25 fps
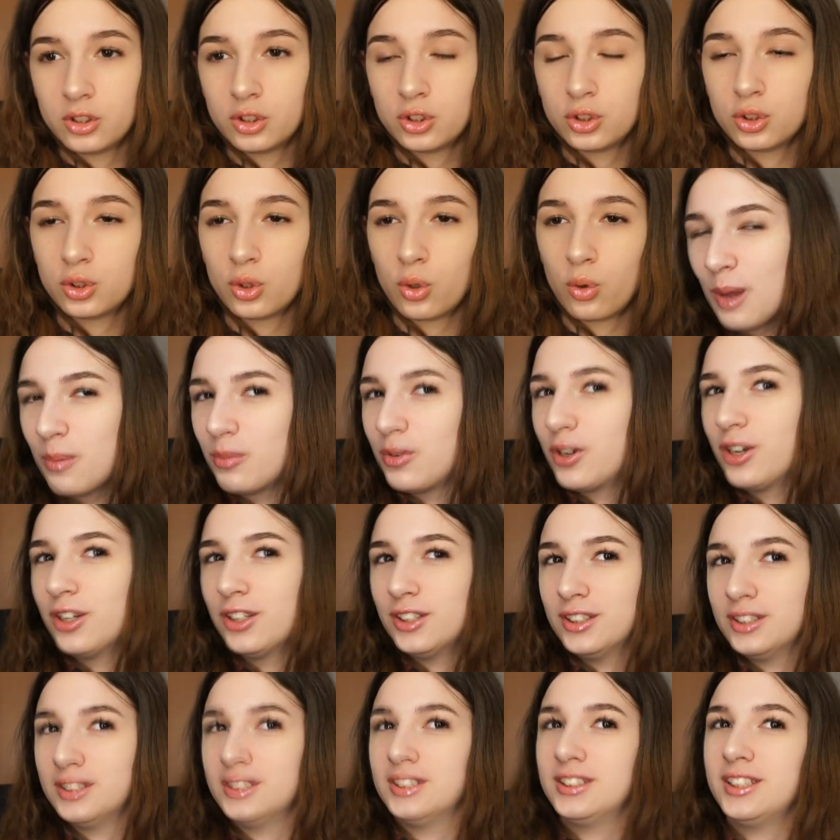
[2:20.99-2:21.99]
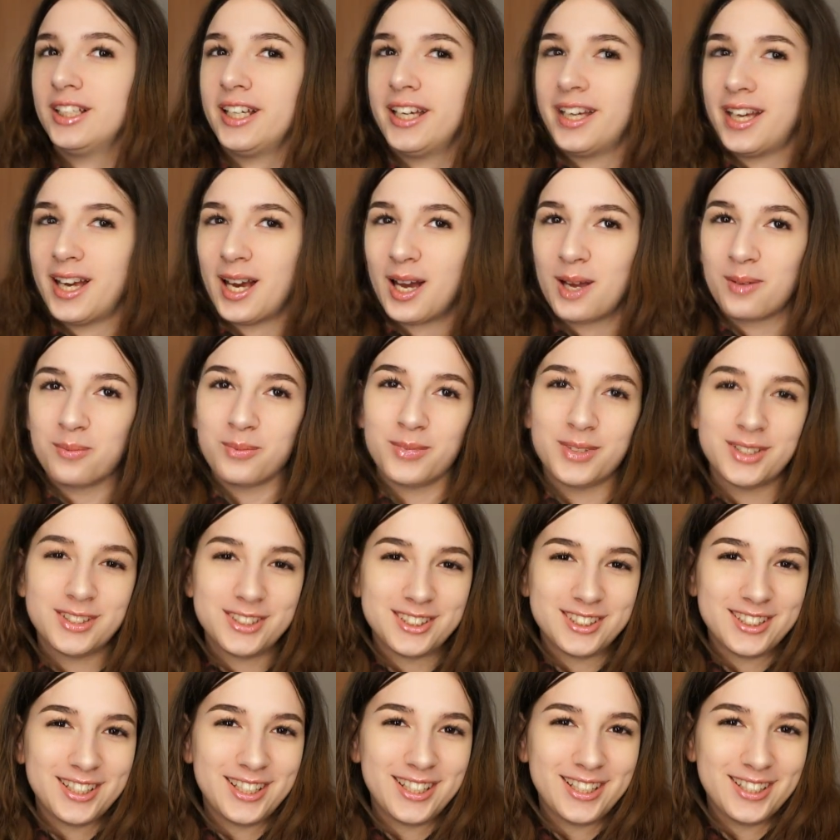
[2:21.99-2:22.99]
So I'm gonna say I
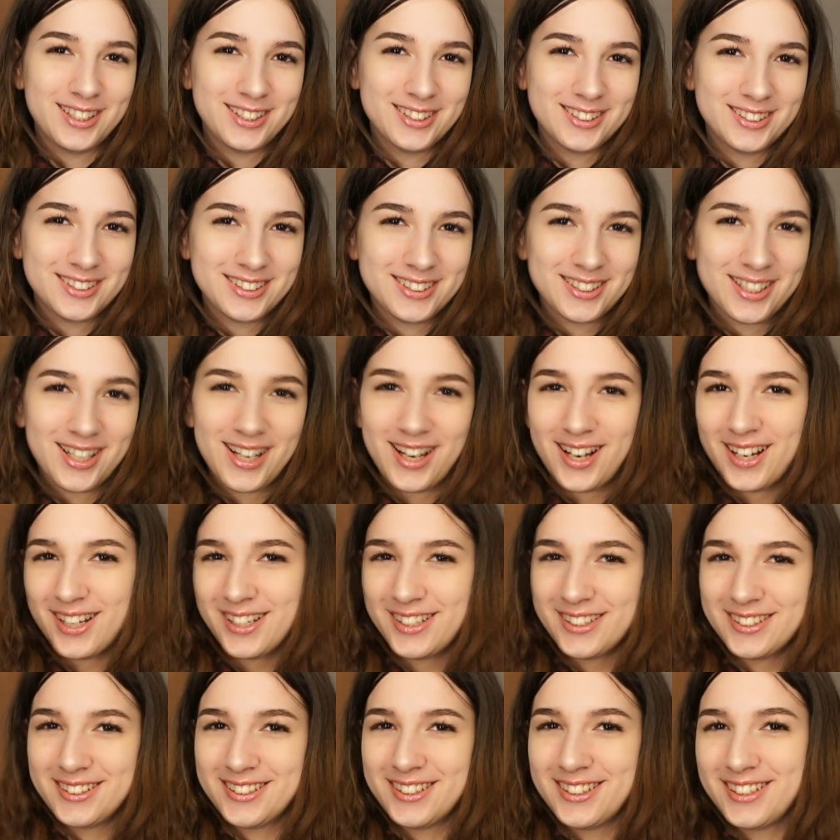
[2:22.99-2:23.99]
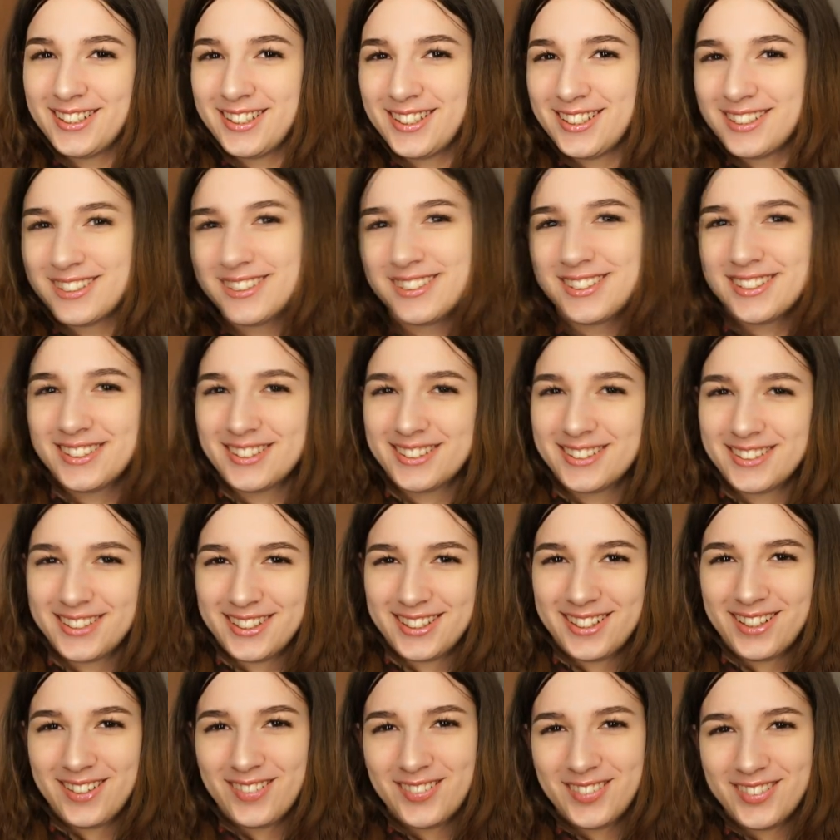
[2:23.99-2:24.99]
miss his hugs and kisses
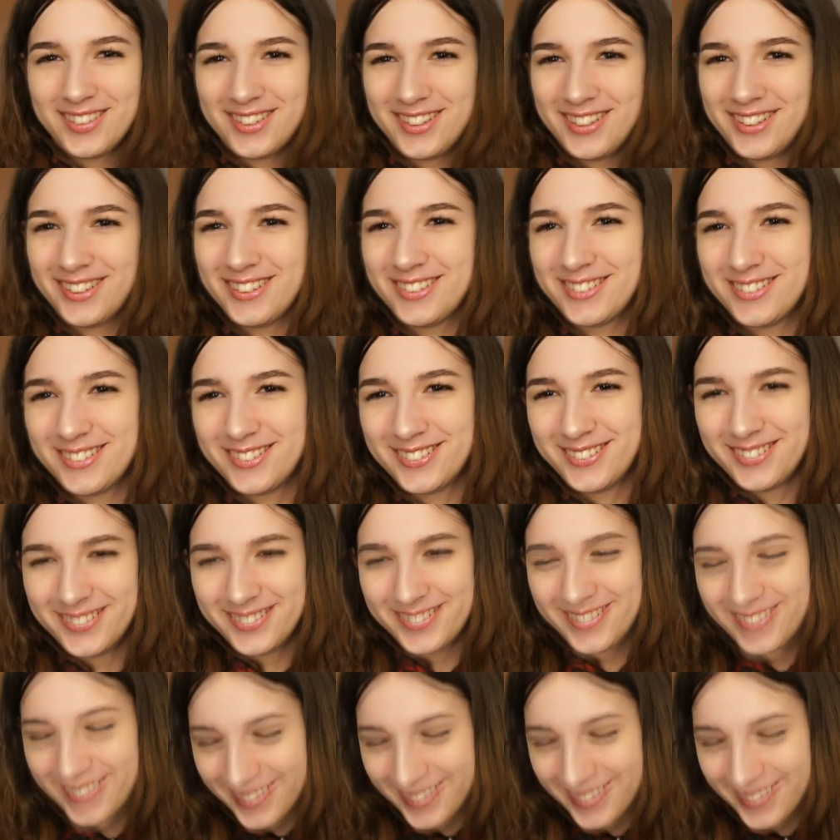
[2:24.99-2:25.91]
and everything. So.